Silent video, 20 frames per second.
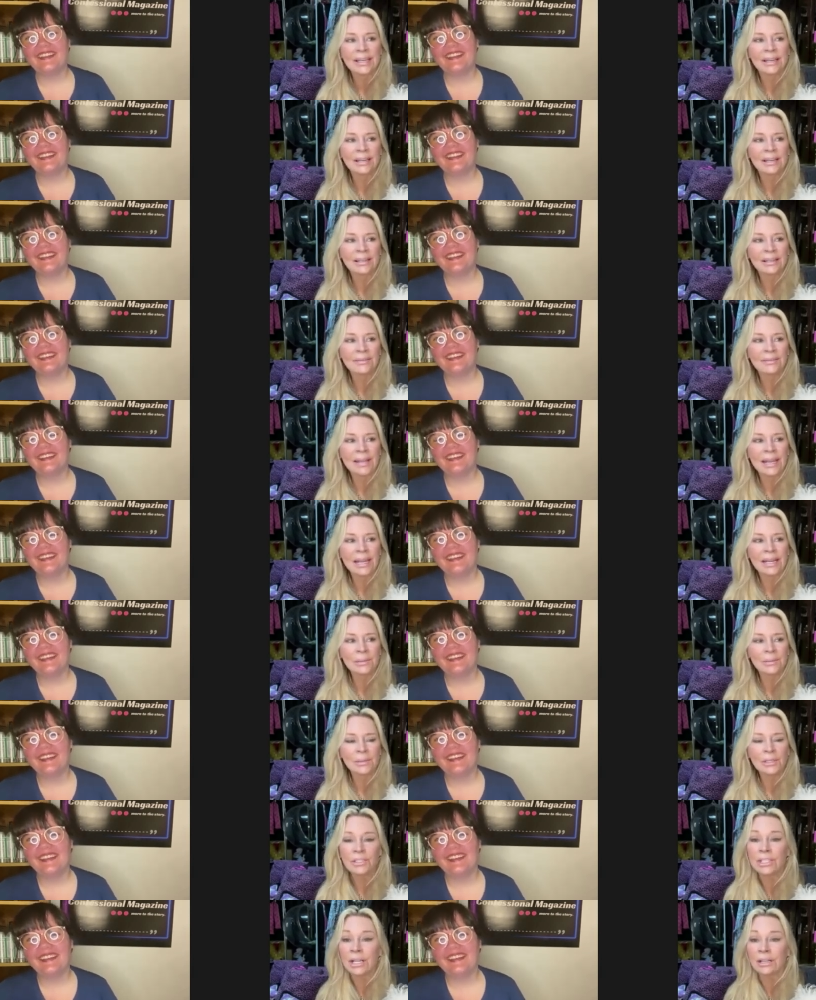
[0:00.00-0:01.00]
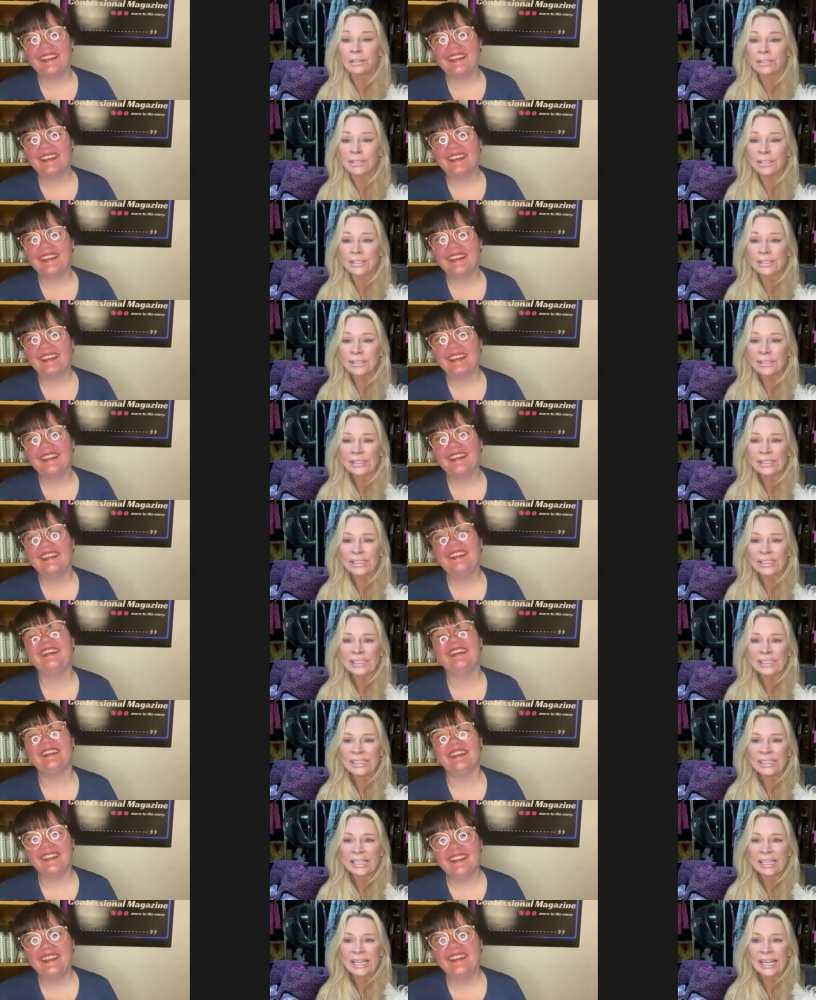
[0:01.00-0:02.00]
Speaker 1: animal shelter,
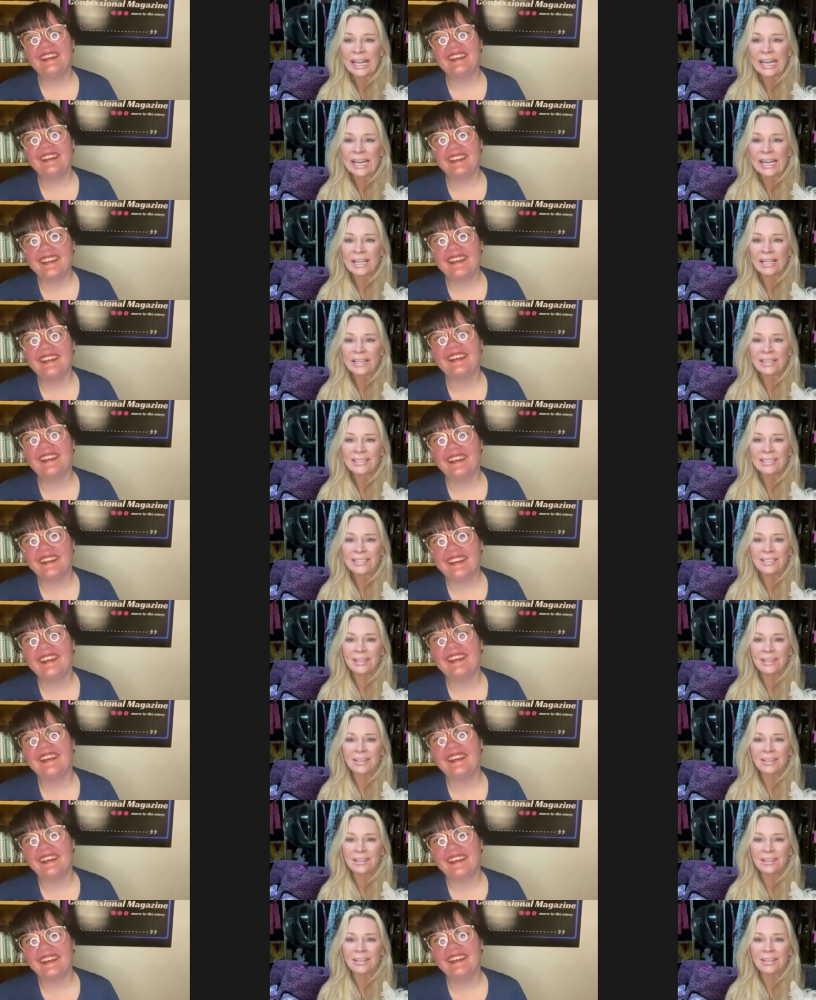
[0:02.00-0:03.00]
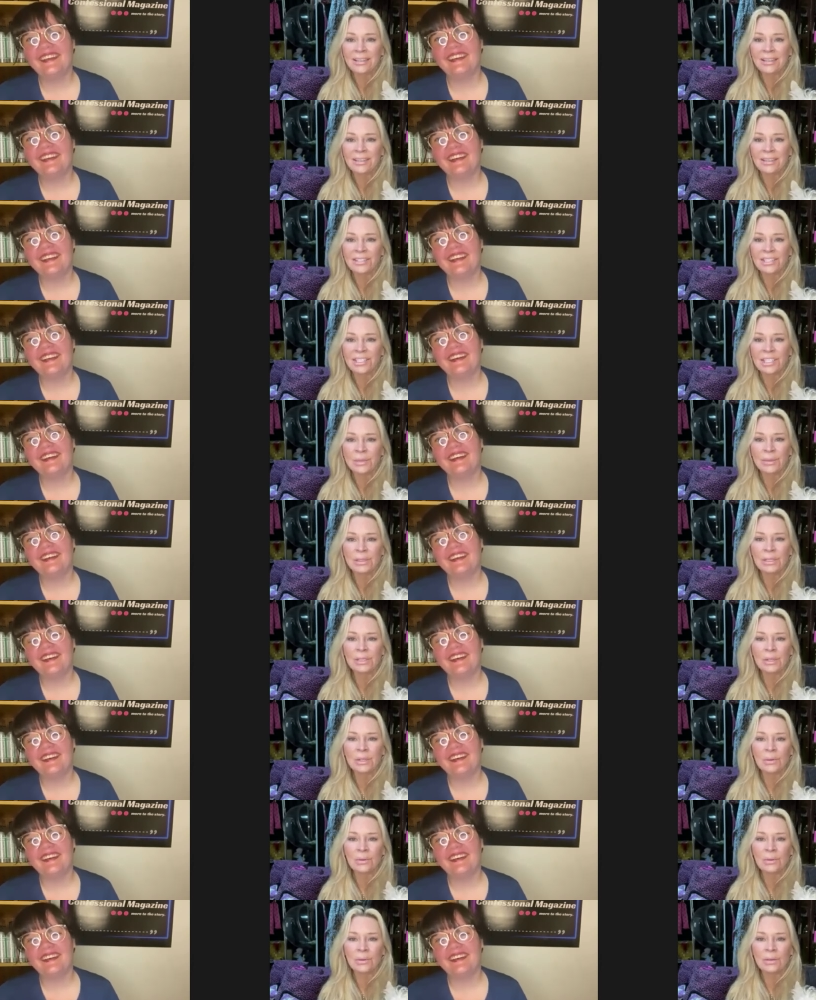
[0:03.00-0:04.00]
and she would
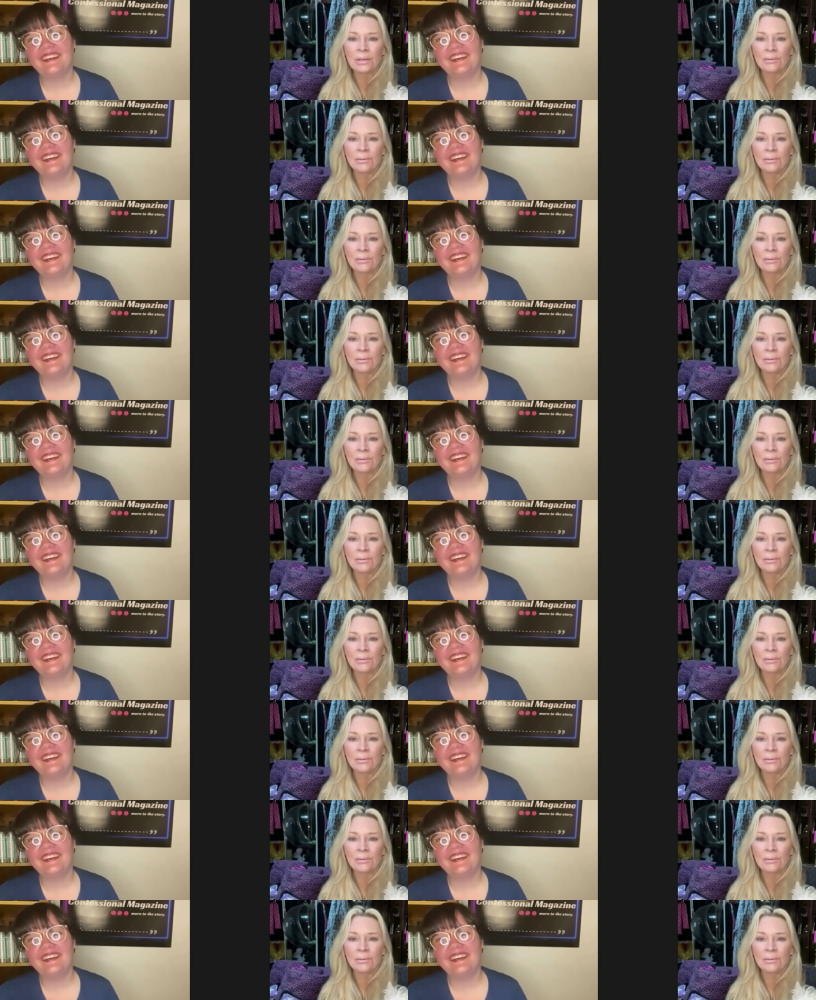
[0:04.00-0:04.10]
go